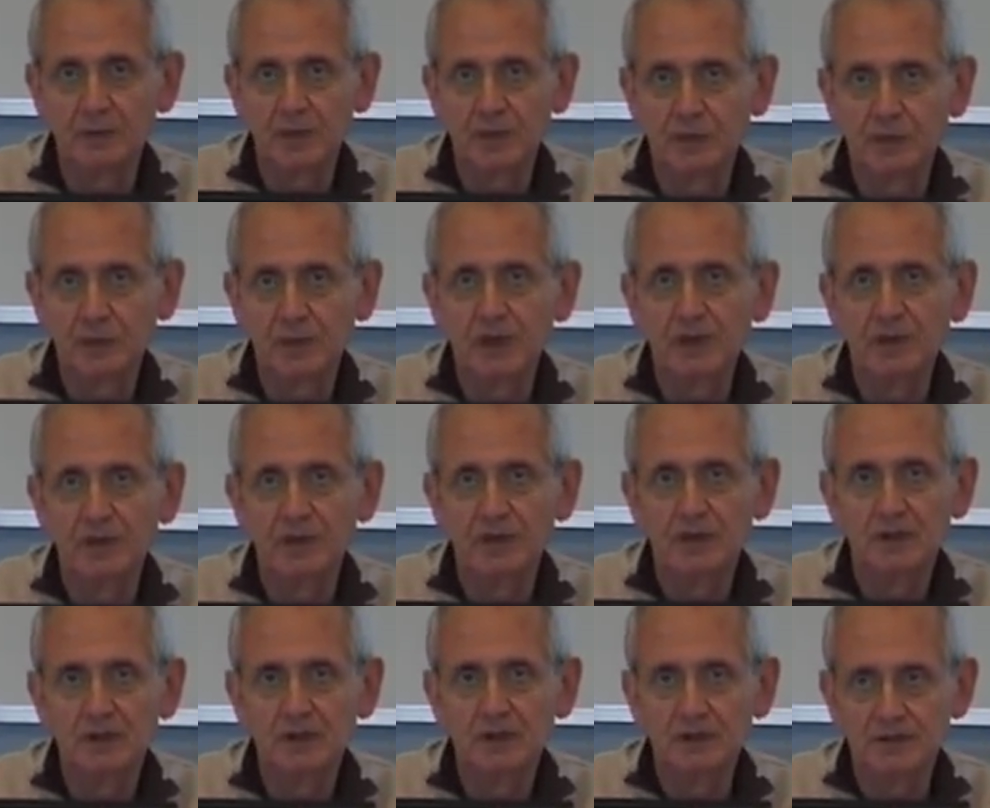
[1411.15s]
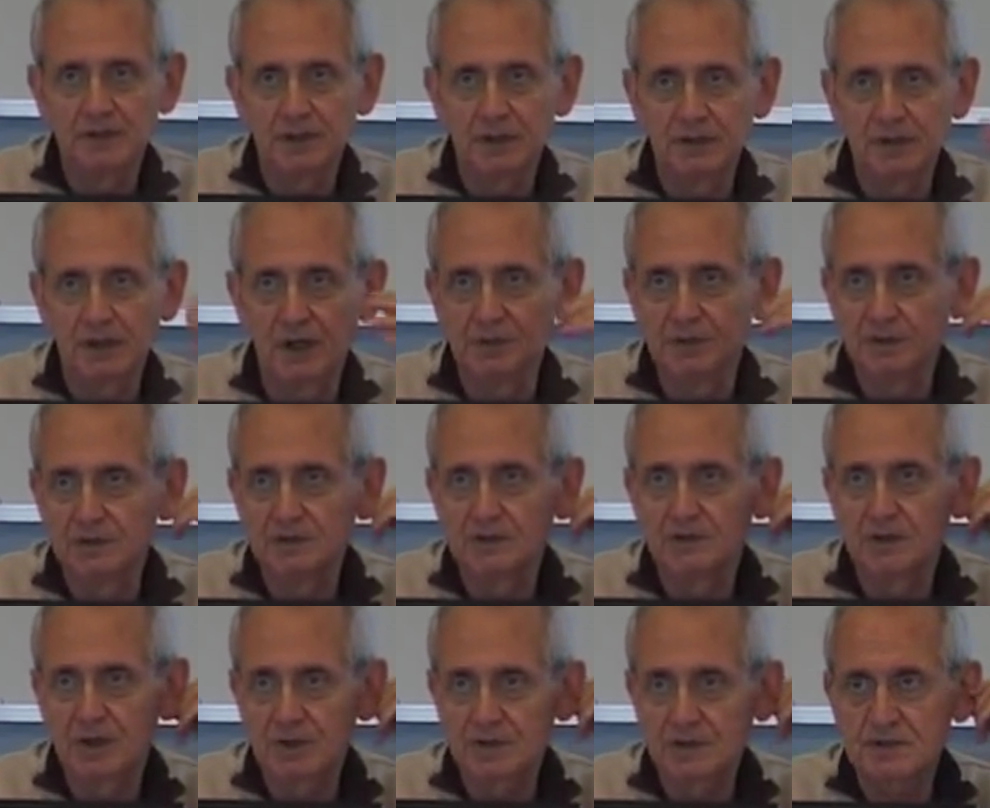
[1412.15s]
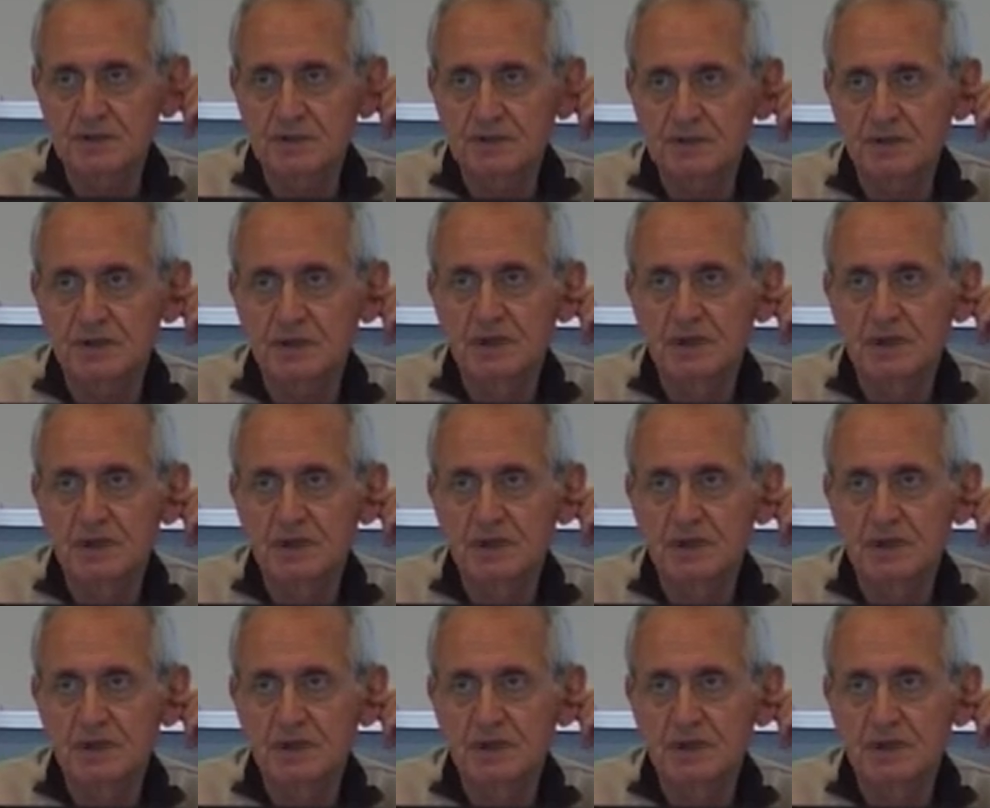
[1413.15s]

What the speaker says: maybe. These are the other trusts.